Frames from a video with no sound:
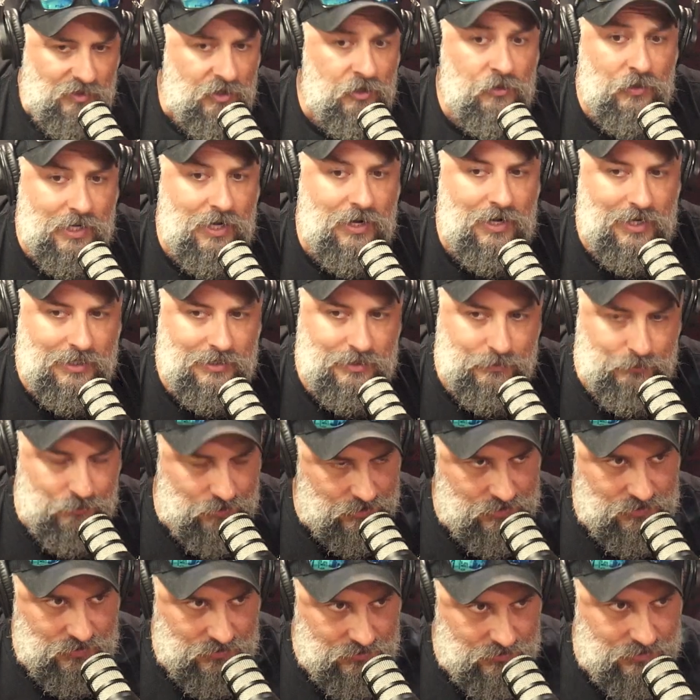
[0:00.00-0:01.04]
Like
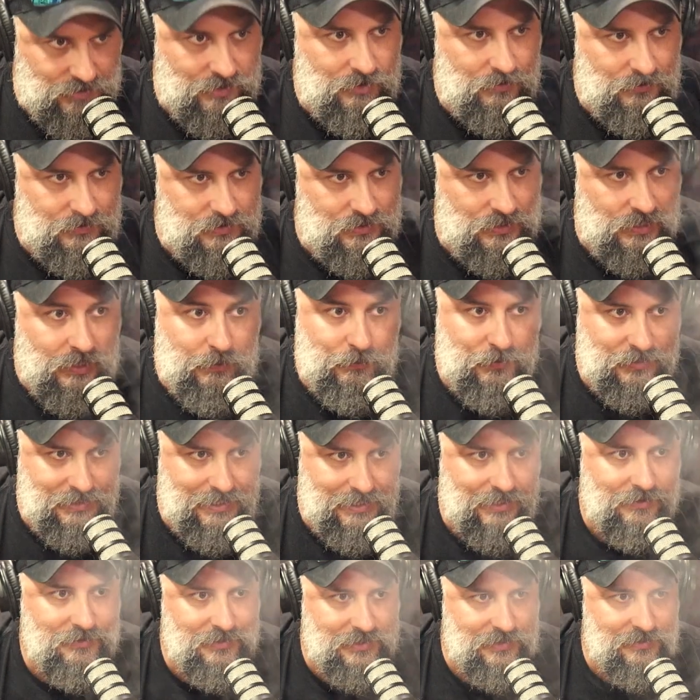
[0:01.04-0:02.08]
octopus, there's a couple of
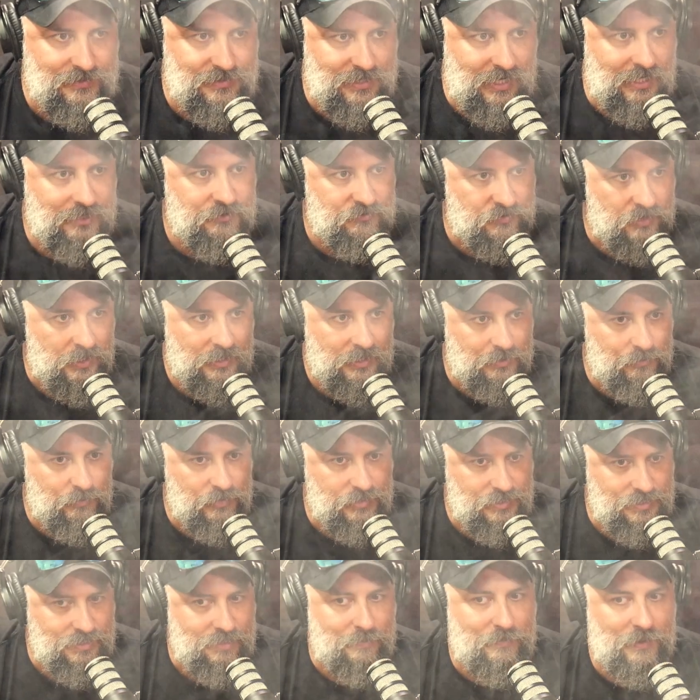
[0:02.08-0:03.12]
telltale signs for
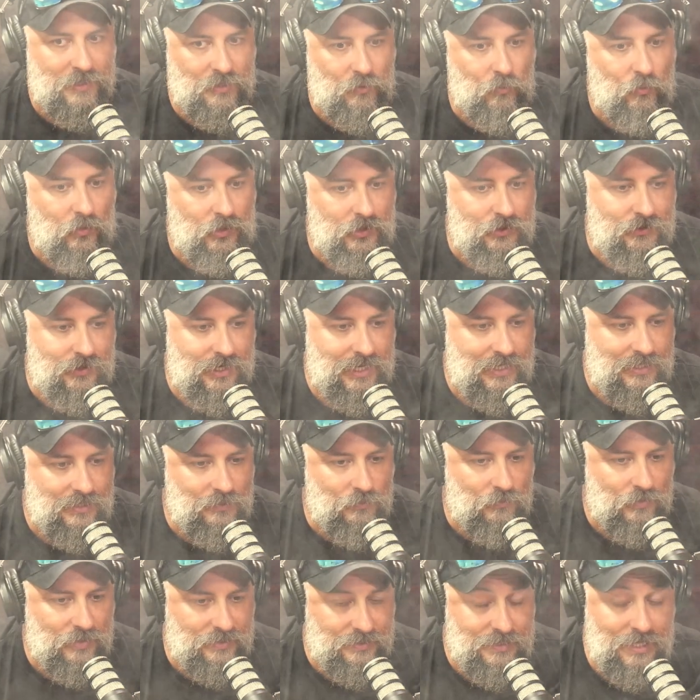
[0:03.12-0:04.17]
octopus, depending on where you're at
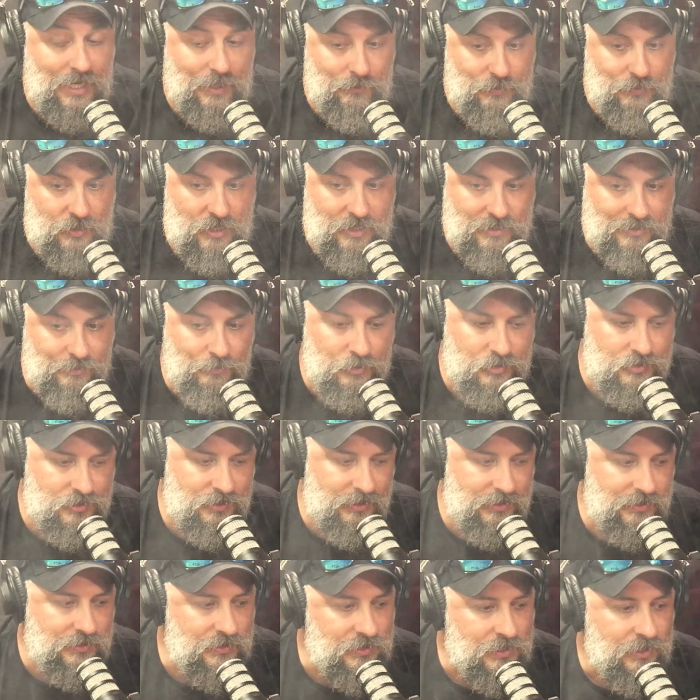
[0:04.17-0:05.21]
and what type of octopus
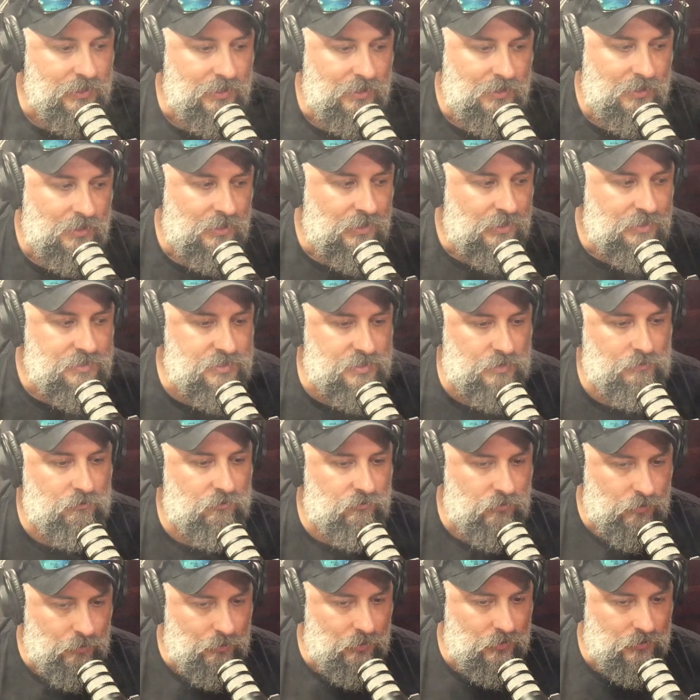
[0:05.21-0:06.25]
it is. Some
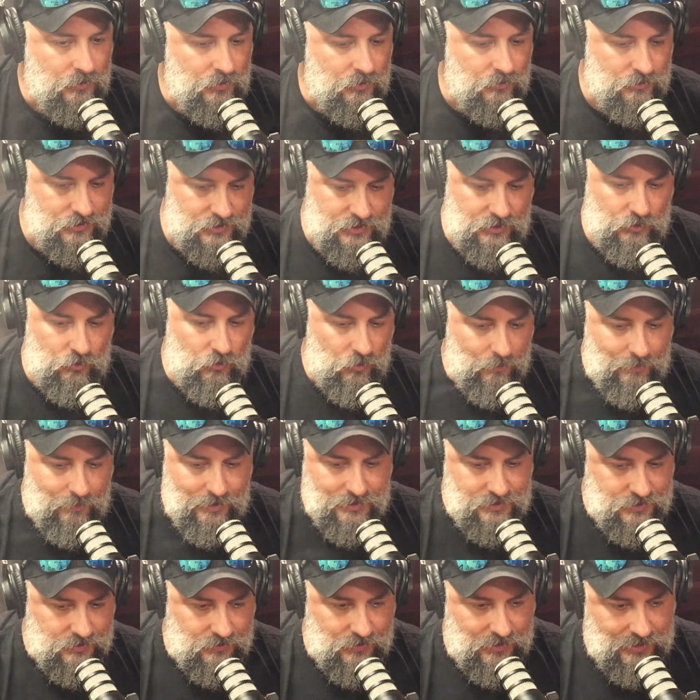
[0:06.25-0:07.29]
of them you'll see a whole
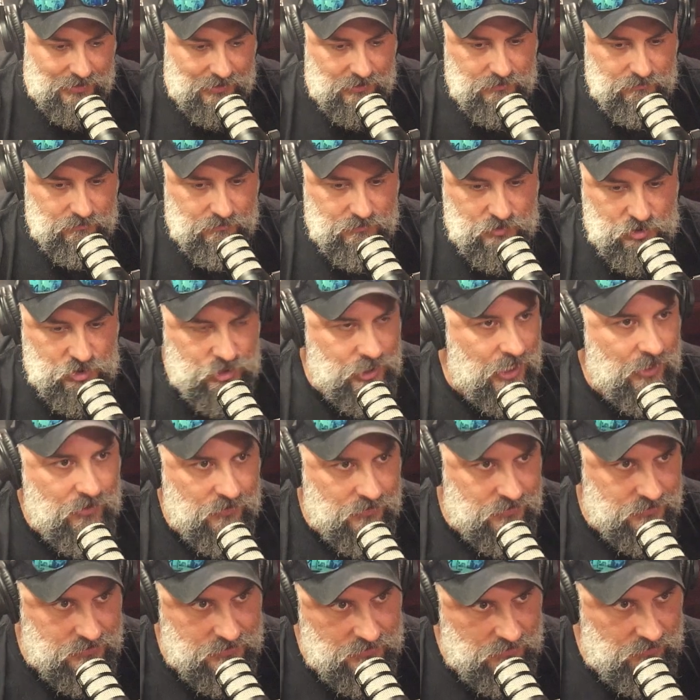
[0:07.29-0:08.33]
bunch of like
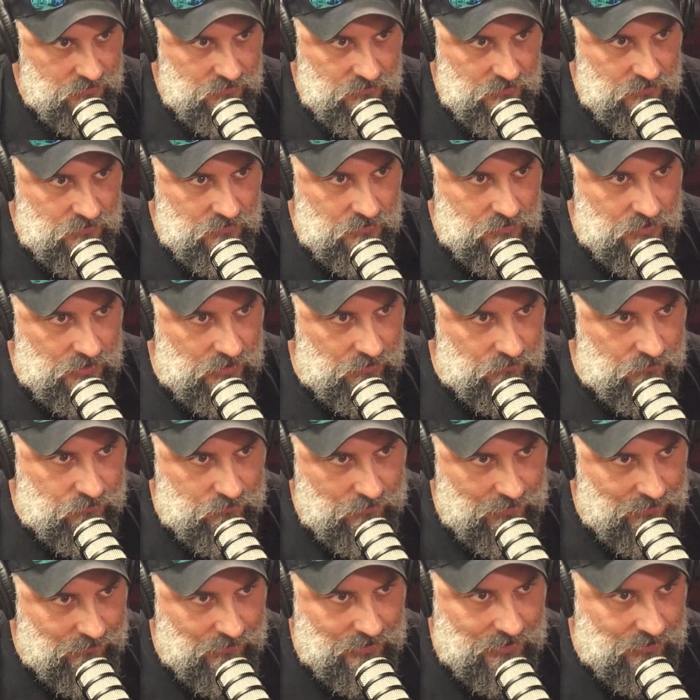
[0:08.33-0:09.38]
shells in
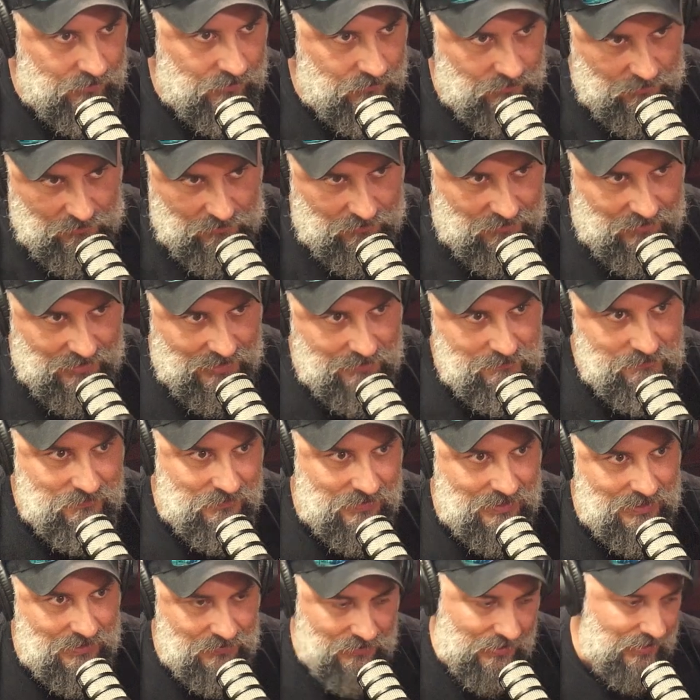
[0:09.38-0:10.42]
front of like a little thing,
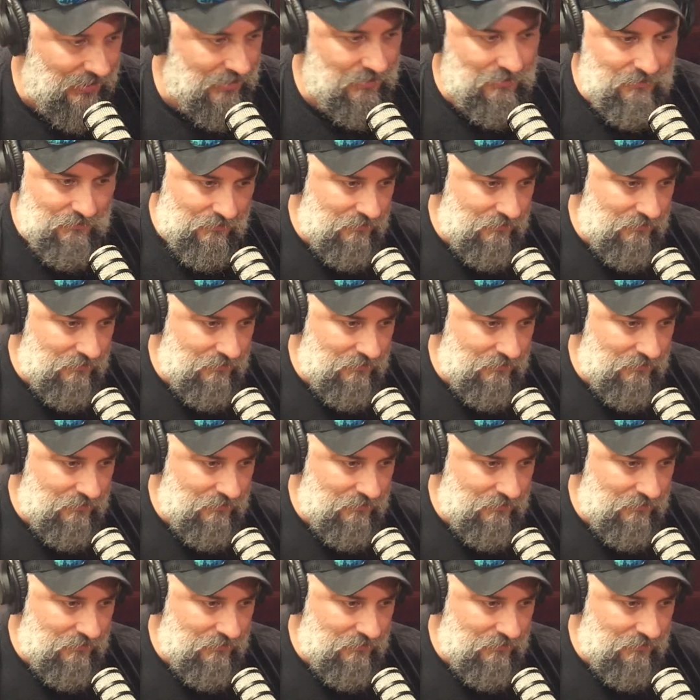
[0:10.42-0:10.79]
and like